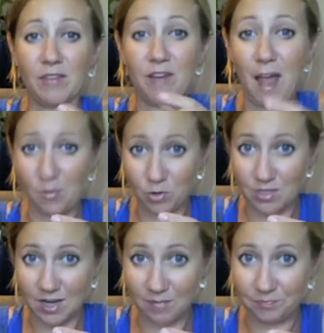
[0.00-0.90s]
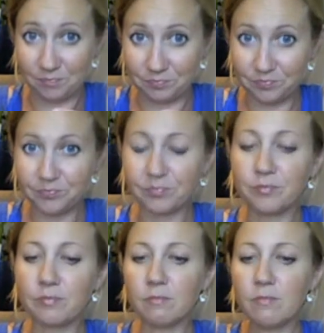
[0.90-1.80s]
I had more time,
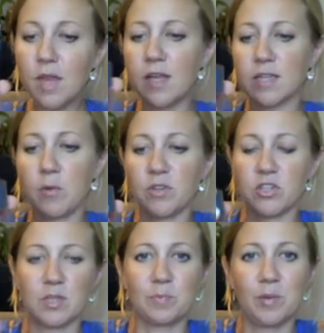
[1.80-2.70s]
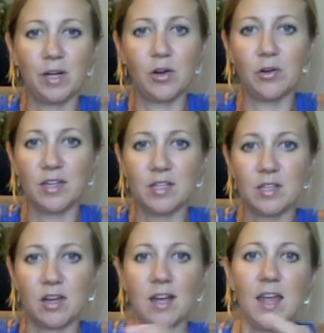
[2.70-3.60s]
is I would just put a coat of this
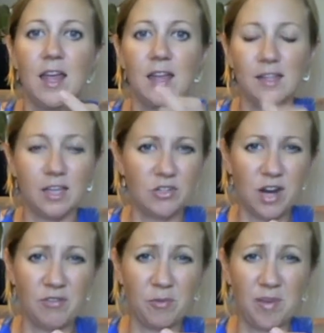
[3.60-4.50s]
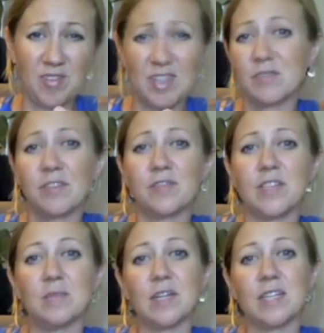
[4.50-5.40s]
on, let it dry for about 10 or
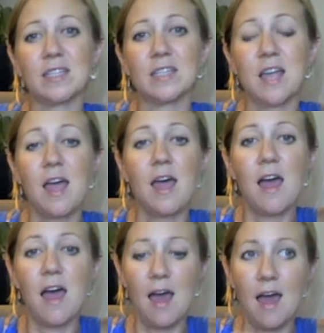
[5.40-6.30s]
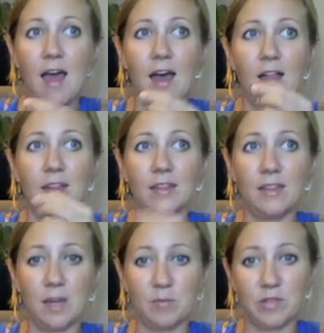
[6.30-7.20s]
15 minutes, and
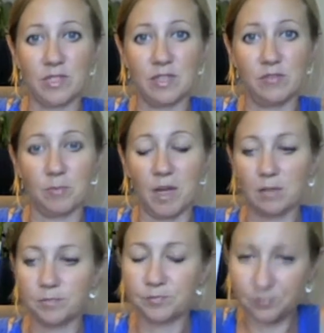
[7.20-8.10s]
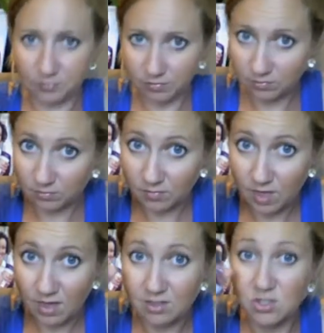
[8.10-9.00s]
then proceed from there.
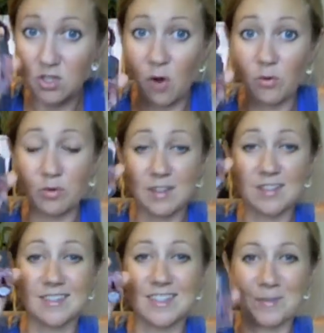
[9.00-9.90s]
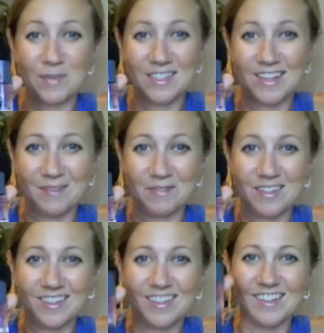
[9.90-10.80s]
Don't skip this step.
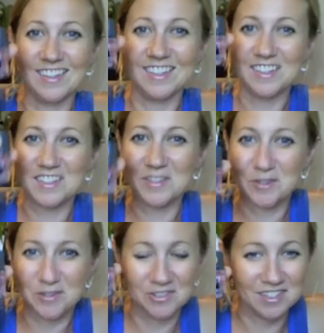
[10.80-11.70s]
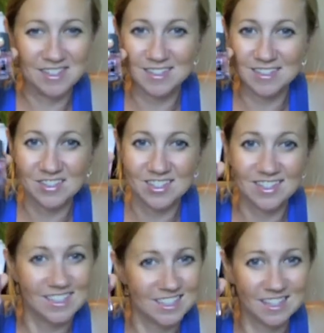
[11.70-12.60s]
It is crucial. It's just,
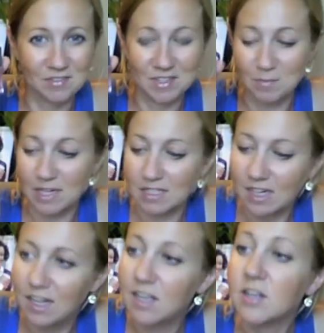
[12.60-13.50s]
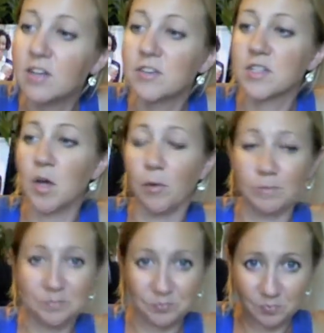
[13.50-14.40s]
this stuff is amazing. So
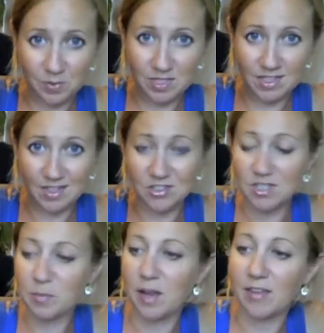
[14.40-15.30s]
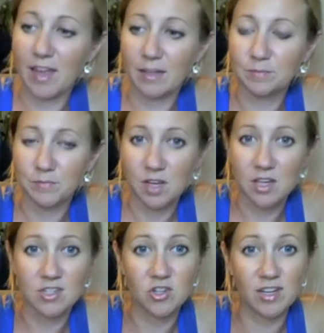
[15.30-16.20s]
pretend I just applied that.
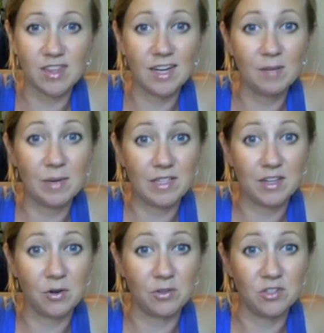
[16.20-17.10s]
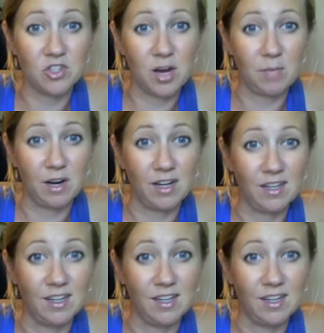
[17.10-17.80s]
Strengthening Base Coat, Jamberry.